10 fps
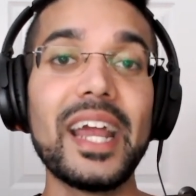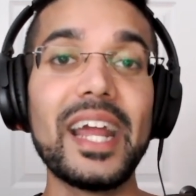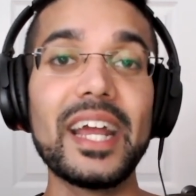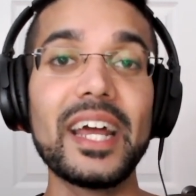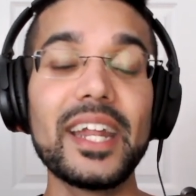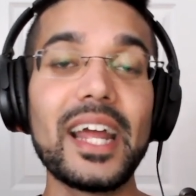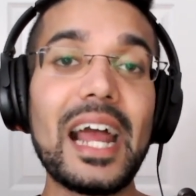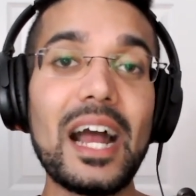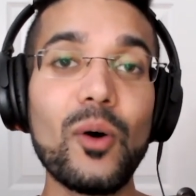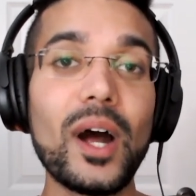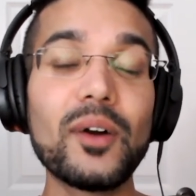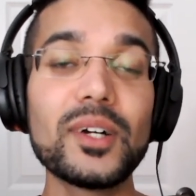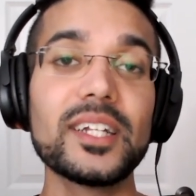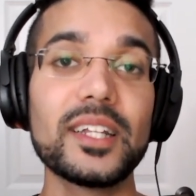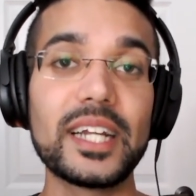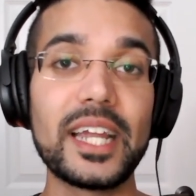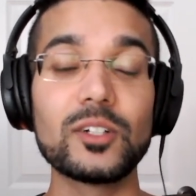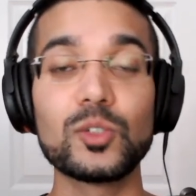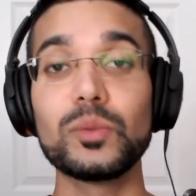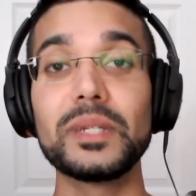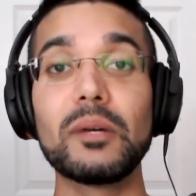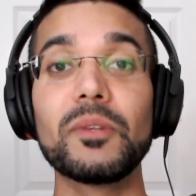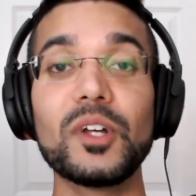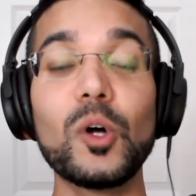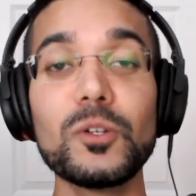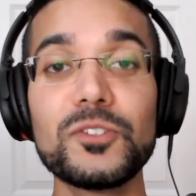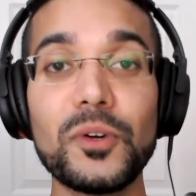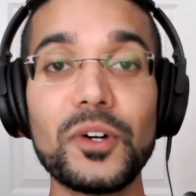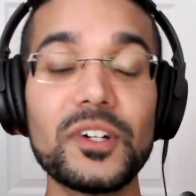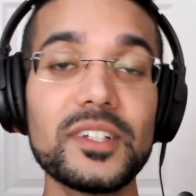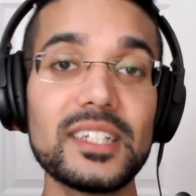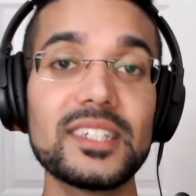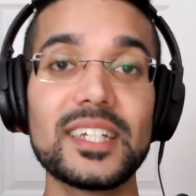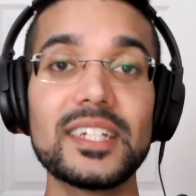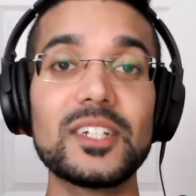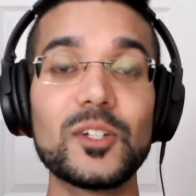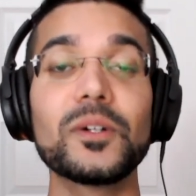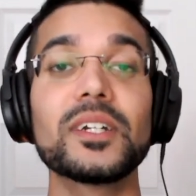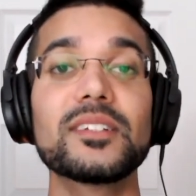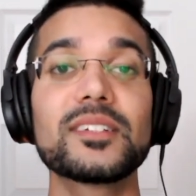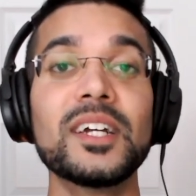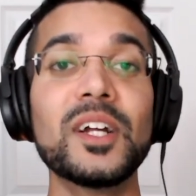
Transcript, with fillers: and how our delegators will be able to also earn these Sundae tokens.